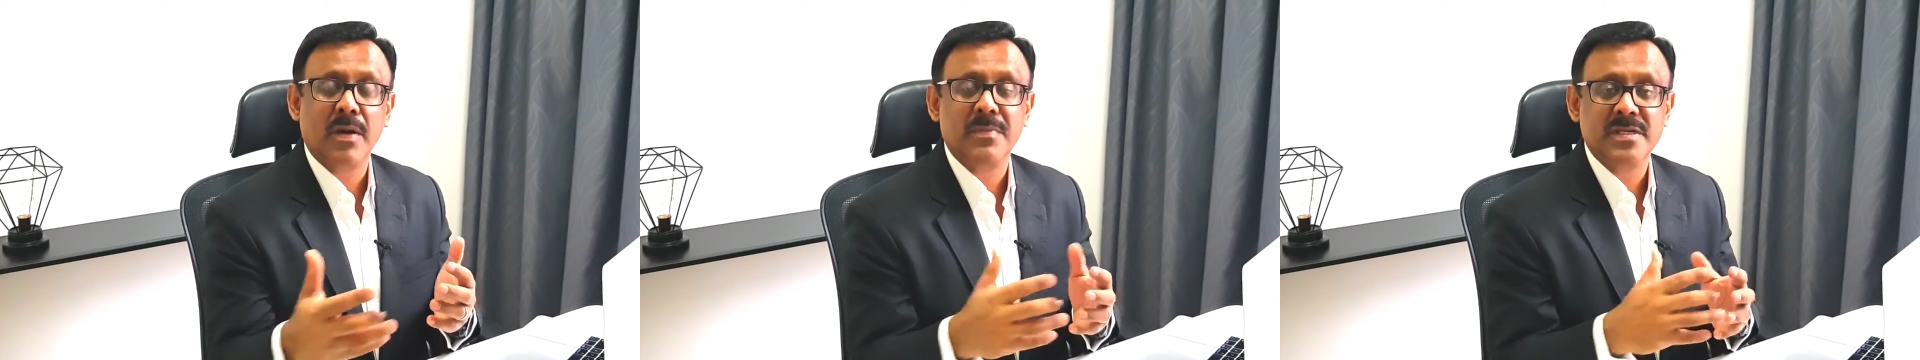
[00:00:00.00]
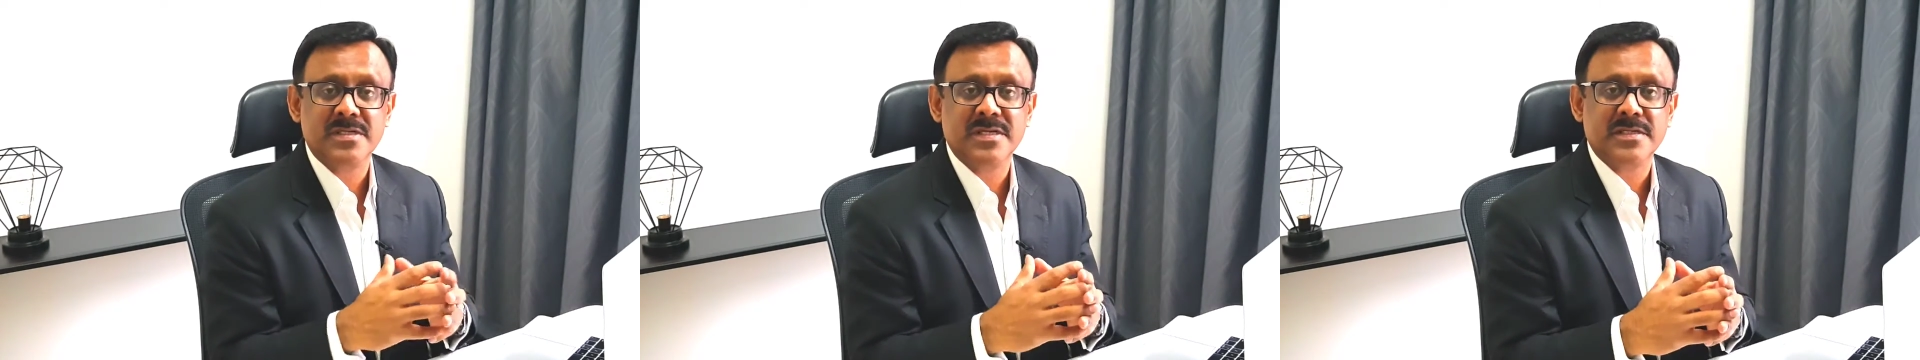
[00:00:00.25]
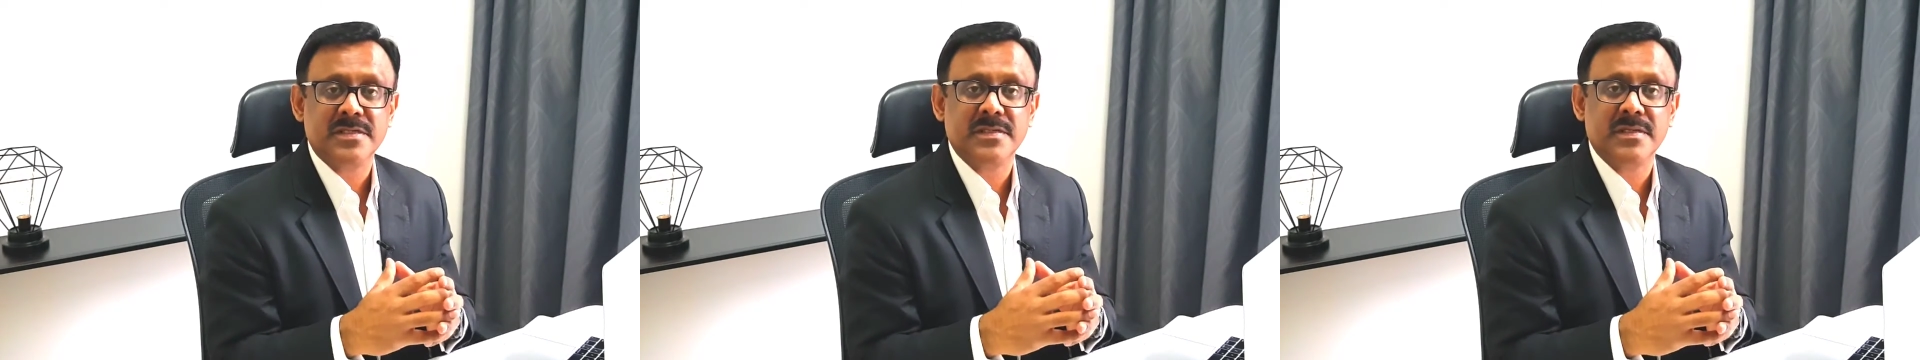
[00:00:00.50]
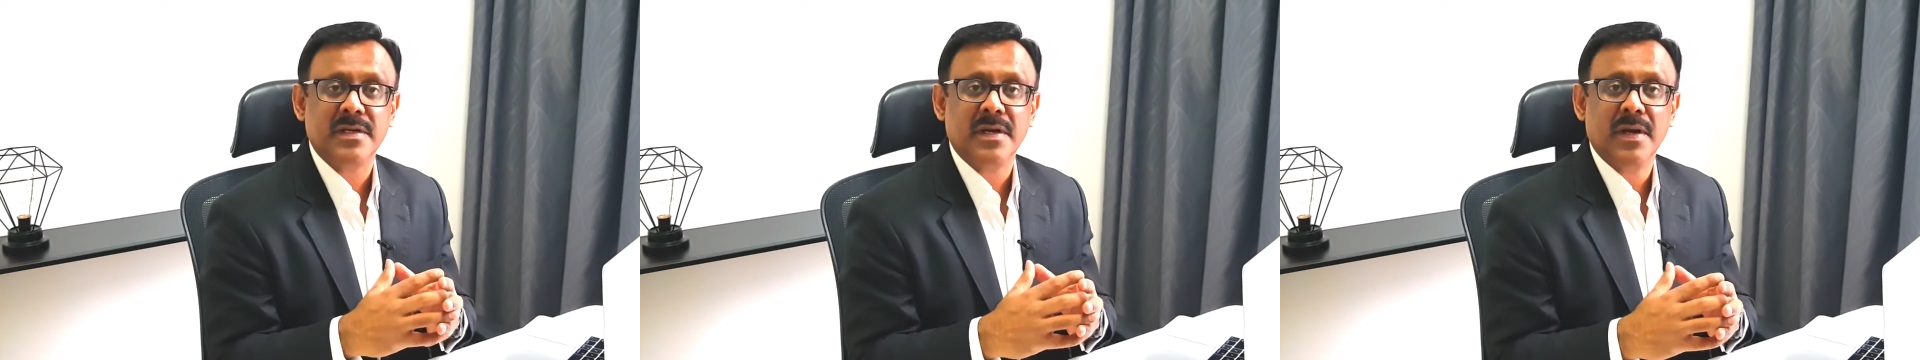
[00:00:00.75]
business,
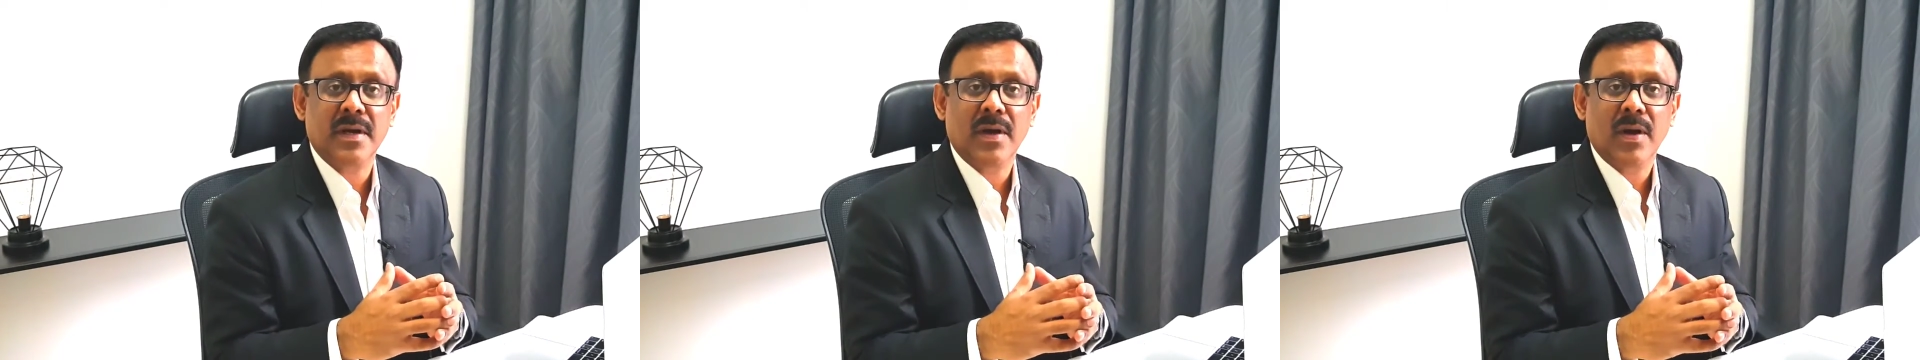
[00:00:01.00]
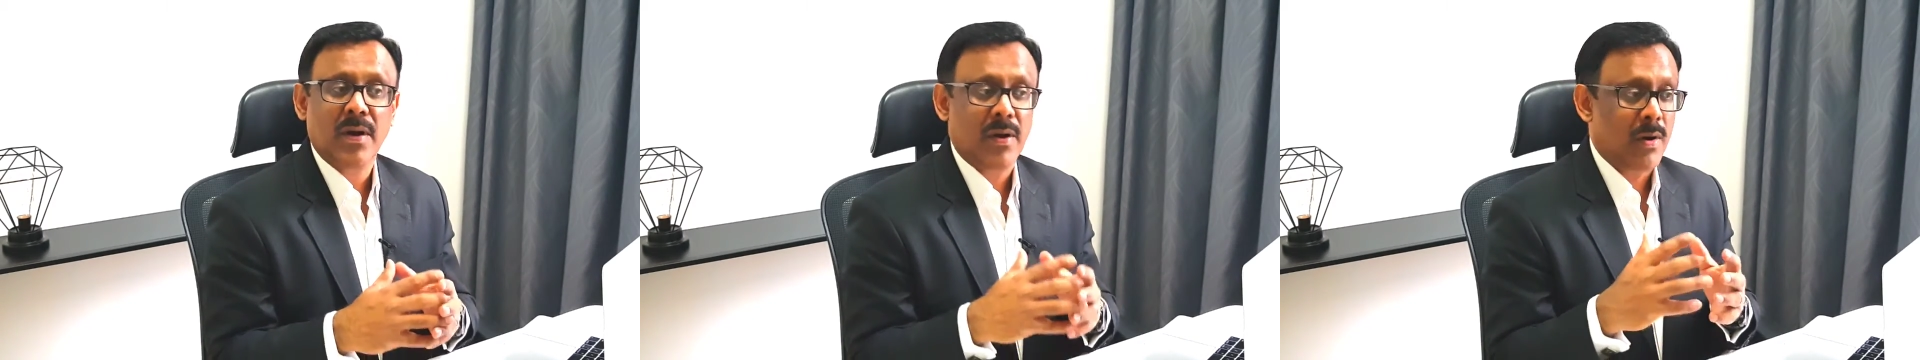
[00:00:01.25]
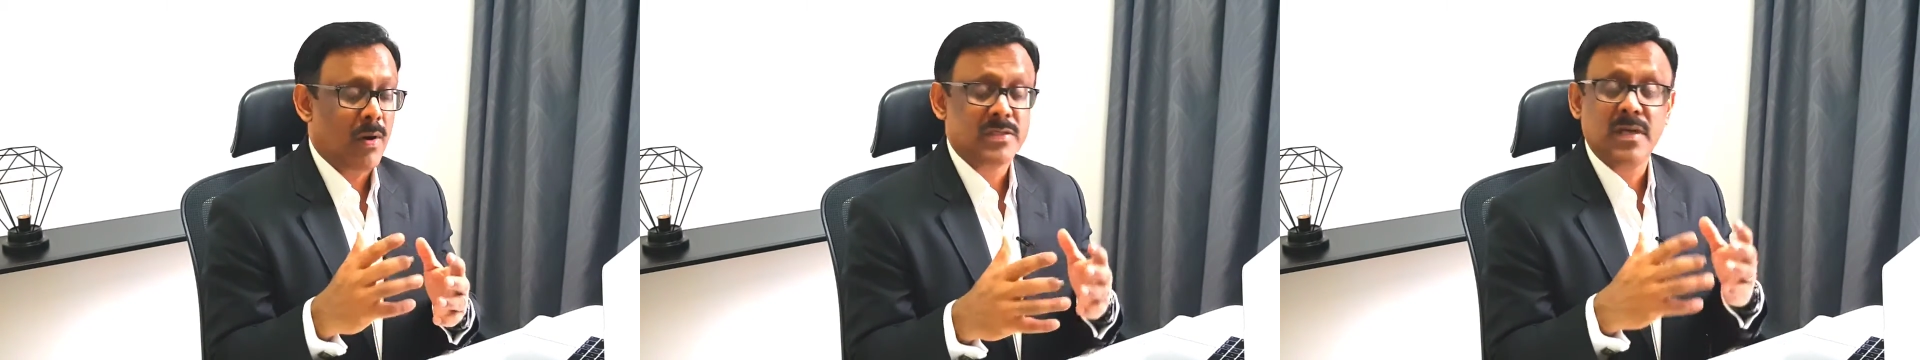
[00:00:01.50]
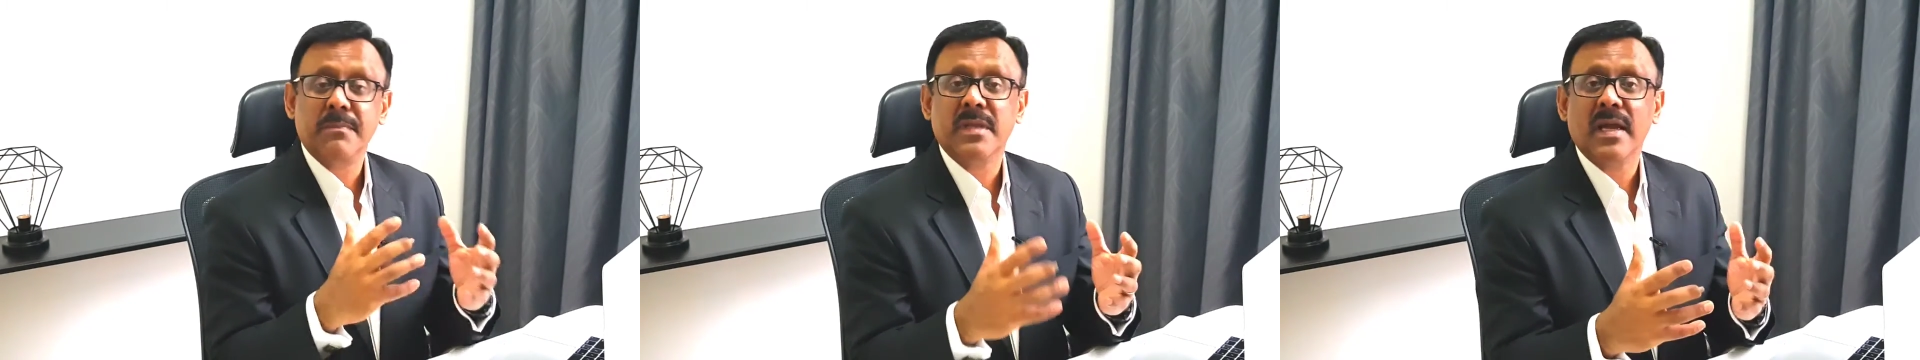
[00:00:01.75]
or
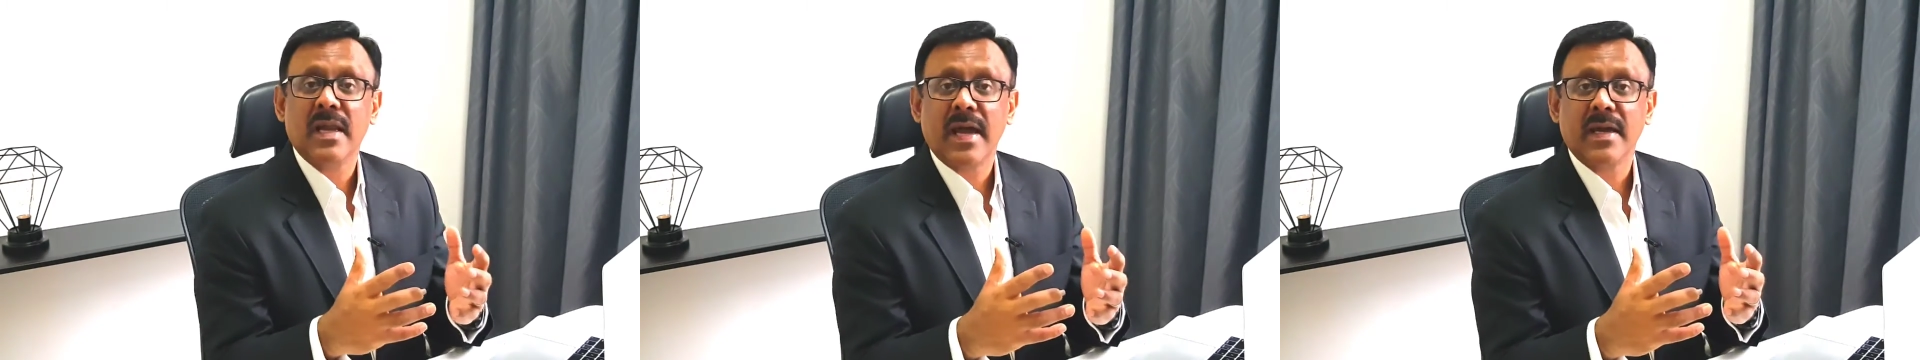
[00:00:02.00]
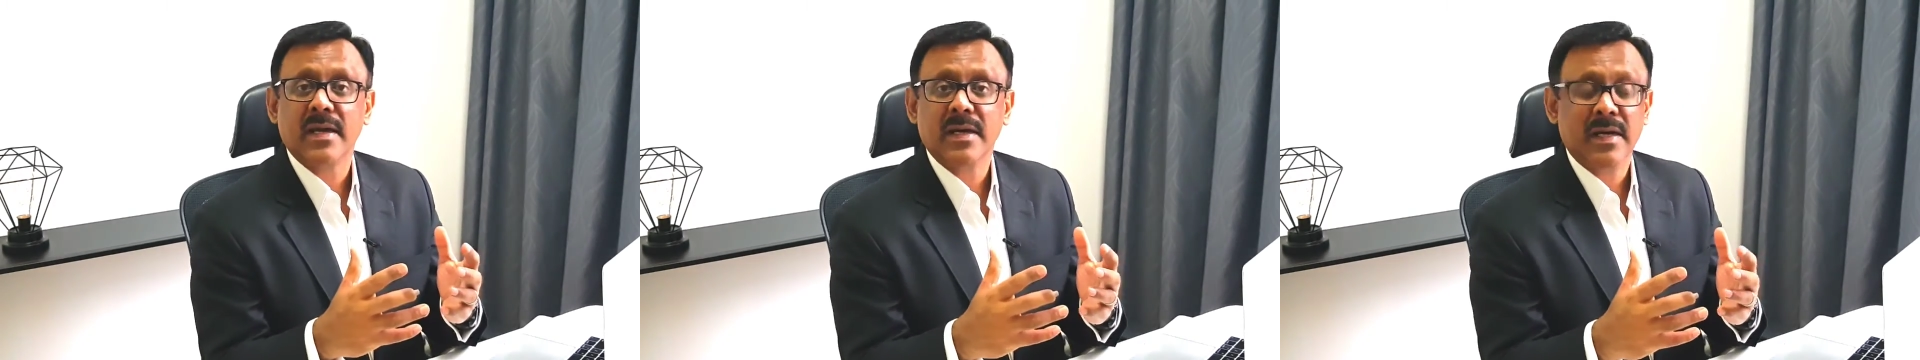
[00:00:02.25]
something like